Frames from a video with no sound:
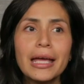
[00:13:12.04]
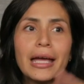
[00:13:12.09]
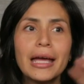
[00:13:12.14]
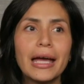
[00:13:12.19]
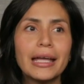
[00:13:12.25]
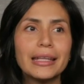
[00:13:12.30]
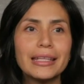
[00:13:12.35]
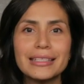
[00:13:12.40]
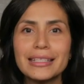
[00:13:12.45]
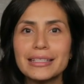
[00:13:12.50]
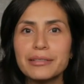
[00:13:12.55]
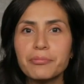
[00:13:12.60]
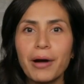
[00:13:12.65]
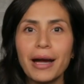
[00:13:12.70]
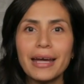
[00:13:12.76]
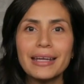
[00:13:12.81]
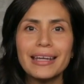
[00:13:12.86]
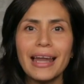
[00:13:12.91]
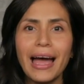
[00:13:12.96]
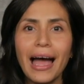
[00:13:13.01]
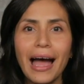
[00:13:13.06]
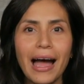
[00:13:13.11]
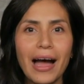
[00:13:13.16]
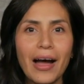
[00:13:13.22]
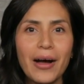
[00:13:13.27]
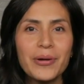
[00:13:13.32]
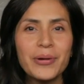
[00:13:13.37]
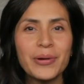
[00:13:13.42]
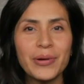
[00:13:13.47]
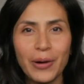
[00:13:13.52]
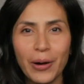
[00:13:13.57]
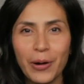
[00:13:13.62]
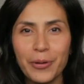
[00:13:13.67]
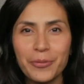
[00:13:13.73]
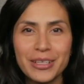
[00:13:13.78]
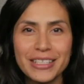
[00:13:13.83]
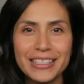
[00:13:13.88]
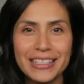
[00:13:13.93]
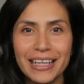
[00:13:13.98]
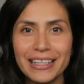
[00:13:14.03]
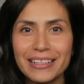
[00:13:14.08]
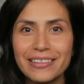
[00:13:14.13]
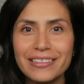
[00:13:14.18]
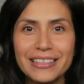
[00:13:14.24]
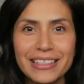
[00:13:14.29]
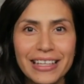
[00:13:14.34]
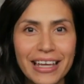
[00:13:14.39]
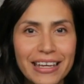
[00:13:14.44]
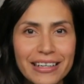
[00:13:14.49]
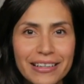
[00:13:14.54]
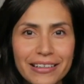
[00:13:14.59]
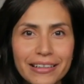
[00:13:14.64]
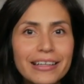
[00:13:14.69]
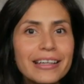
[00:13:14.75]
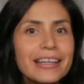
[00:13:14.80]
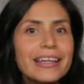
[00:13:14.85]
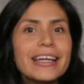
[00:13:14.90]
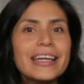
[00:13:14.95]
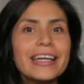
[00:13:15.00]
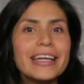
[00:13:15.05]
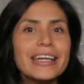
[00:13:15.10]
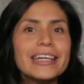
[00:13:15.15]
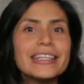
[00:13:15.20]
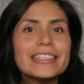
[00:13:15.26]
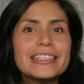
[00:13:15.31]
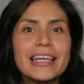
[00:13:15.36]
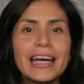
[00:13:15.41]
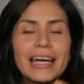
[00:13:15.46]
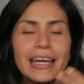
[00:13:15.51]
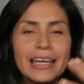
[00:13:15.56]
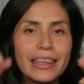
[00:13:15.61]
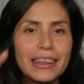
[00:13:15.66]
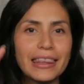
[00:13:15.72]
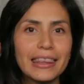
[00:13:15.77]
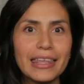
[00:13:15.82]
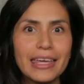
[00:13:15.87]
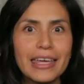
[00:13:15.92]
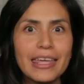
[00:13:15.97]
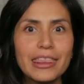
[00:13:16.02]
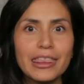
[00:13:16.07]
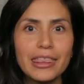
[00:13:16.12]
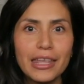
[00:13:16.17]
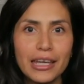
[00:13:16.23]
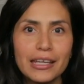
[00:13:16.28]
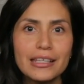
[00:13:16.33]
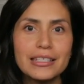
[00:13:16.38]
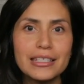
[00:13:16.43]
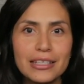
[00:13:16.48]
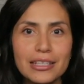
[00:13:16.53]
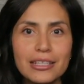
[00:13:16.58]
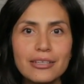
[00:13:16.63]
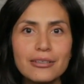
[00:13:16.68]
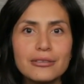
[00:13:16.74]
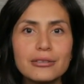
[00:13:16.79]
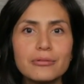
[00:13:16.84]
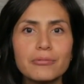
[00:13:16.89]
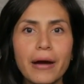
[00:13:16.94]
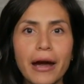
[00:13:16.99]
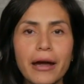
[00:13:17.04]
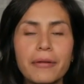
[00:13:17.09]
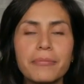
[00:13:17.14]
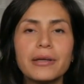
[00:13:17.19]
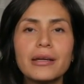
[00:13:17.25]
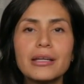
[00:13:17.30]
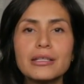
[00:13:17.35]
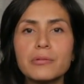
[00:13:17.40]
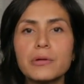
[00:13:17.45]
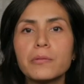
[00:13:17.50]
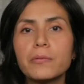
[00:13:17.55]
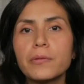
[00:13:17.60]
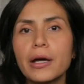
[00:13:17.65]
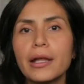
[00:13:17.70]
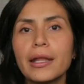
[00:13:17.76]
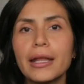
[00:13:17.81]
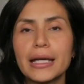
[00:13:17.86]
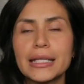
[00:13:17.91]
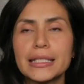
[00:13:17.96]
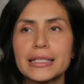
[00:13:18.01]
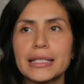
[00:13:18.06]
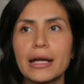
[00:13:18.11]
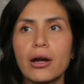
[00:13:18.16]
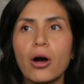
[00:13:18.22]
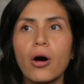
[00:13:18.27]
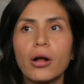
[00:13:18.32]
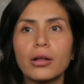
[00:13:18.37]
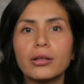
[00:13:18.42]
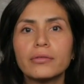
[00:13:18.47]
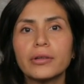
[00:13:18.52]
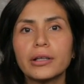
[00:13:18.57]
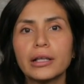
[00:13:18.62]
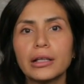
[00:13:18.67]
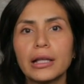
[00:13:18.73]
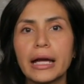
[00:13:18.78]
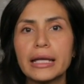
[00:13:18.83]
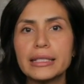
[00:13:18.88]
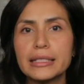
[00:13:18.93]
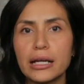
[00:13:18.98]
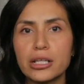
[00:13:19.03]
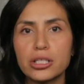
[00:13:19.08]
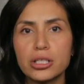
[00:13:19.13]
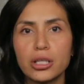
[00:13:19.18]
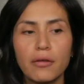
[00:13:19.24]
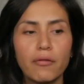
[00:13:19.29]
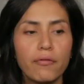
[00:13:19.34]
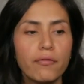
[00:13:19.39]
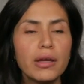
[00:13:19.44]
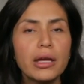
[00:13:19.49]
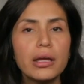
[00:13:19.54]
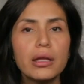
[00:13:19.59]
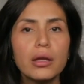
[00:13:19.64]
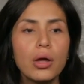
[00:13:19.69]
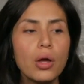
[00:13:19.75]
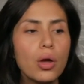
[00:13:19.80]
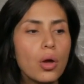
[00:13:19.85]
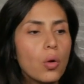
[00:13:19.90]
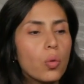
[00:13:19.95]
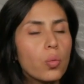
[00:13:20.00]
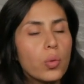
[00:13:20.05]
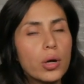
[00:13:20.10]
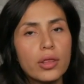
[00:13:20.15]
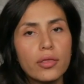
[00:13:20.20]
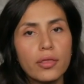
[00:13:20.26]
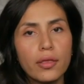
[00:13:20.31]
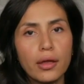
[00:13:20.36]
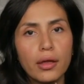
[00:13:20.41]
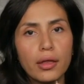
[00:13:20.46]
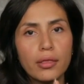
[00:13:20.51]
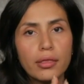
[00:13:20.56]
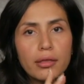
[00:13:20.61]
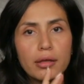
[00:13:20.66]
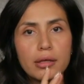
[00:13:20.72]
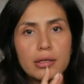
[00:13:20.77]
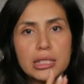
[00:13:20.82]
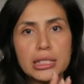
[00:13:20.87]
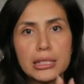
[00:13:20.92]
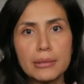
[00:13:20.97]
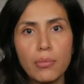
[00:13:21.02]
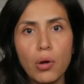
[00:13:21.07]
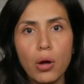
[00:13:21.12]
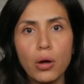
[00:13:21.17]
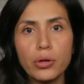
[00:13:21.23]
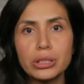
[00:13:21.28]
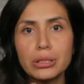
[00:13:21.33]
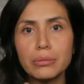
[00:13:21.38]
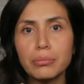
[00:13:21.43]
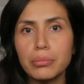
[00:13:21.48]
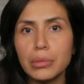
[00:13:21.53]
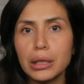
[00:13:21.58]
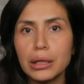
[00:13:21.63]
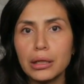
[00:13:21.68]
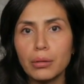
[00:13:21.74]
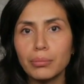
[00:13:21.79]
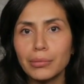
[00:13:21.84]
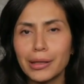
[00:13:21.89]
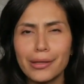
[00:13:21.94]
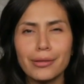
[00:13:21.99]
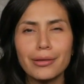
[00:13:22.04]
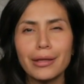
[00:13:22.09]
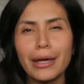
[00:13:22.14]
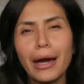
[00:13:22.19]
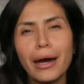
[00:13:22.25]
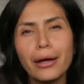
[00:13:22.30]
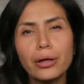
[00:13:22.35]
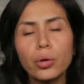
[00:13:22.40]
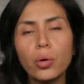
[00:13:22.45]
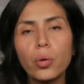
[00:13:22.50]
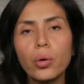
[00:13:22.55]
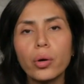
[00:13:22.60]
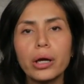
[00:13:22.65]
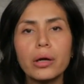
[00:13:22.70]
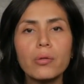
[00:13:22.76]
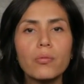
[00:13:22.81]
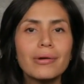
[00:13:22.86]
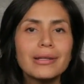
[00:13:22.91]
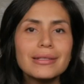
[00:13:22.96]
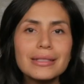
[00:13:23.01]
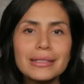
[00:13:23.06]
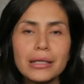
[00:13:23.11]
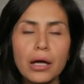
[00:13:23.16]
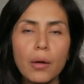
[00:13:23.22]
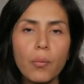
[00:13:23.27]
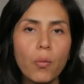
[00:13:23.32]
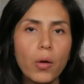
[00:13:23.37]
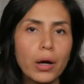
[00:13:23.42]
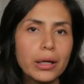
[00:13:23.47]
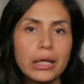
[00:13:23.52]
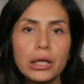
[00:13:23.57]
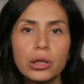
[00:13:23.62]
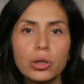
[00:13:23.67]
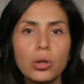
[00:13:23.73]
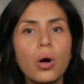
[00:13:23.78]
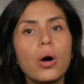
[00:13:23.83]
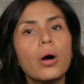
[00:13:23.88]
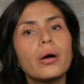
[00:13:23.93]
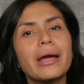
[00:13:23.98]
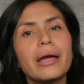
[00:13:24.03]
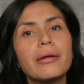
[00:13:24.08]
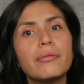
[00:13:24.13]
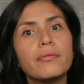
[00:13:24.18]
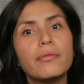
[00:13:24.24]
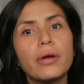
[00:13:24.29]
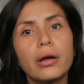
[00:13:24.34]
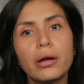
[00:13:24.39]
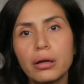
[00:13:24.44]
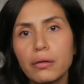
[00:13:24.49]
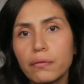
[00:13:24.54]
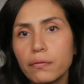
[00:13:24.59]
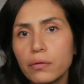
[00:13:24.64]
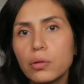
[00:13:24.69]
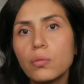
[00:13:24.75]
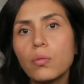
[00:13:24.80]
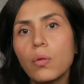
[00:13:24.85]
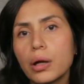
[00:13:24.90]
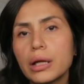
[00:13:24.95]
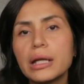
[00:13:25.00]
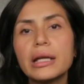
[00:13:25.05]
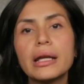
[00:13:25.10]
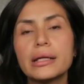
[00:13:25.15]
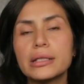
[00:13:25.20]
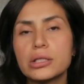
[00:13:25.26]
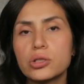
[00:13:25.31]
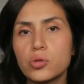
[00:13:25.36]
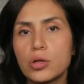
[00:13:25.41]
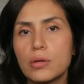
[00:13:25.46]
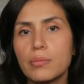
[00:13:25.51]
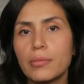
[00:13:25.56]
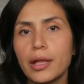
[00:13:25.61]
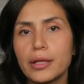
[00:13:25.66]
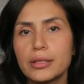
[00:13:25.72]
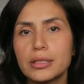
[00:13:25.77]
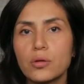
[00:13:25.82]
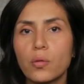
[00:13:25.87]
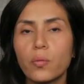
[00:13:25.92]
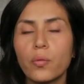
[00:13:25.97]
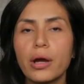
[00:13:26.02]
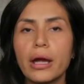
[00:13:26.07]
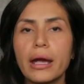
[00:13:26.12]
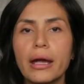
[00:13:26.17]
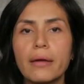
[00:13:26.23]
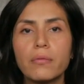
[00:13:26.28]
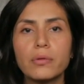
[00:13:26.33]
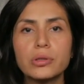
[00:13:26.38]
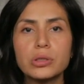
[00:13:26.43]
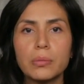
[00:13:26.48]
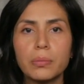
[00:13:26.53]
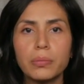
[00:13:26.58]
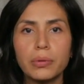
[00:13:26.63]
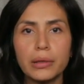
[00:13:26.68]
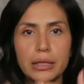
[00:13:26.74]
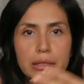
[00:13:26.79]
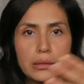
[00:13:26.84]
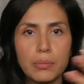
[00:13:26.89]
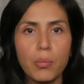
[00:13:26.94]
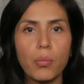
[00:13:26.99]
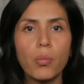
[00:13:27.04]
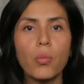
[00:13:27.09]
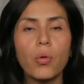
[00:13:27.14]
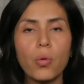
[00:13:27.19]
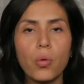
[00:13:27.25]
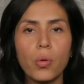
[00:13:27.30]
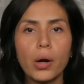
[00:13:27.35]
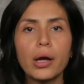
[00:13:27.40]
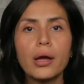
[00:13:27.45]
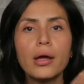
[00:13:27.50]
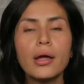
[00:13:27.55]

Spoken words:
And this is why now, almost 10 years later, it's like the thing to use, right? Because we realize that all of our clients actually fit within the small to medium length category, with some wanting long and very few wanting extreme length. So we're able to please more